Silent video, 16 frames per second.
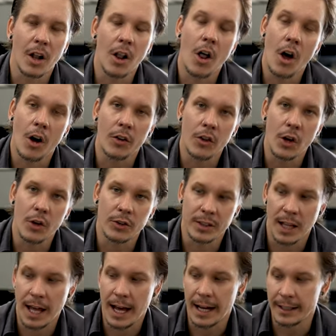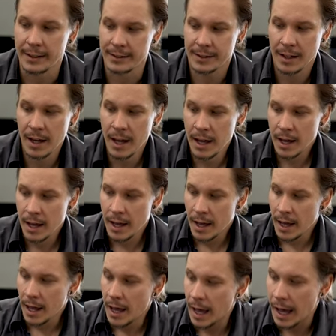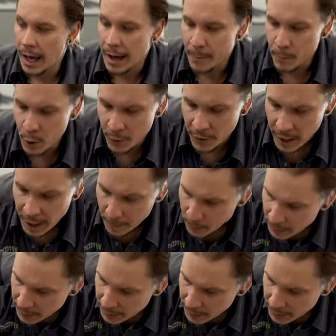along those lines. Uh, moving up